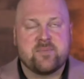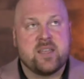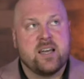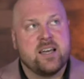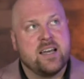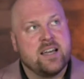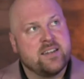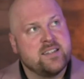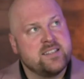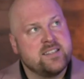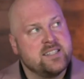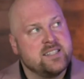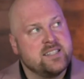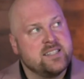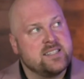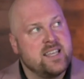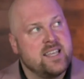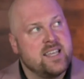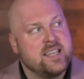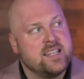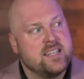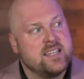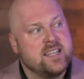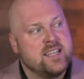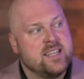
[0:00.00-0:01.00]
how does he say
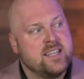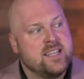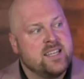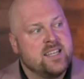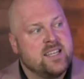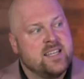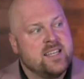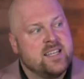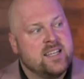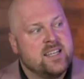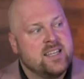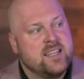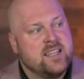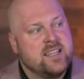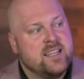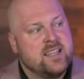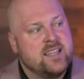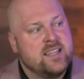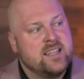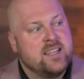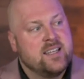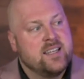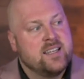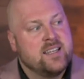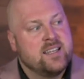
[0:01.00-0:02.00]
it?
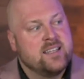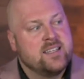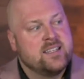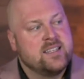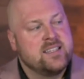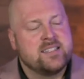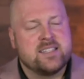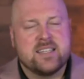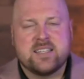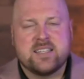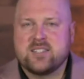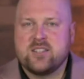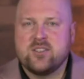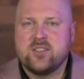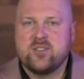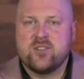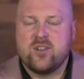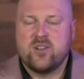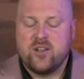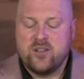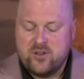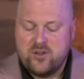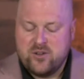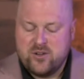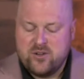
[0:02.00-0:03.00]
He says, look
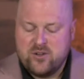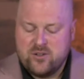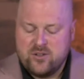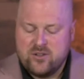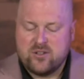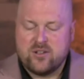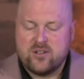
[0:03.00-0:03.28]
on your oh